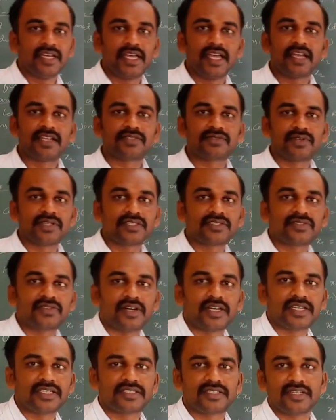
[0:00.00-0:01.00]
X1
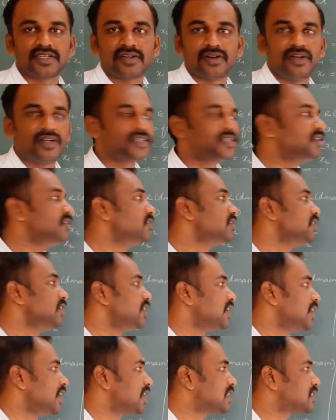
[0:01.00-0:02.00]
square is equal to
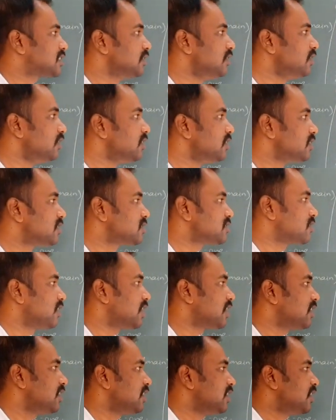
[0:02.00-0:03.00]
x2
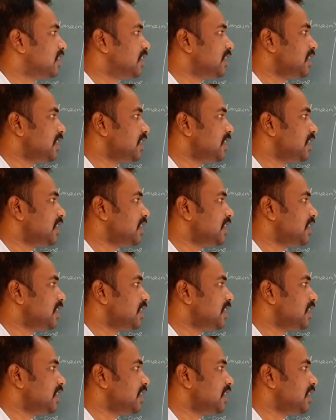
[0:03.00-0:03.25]
square.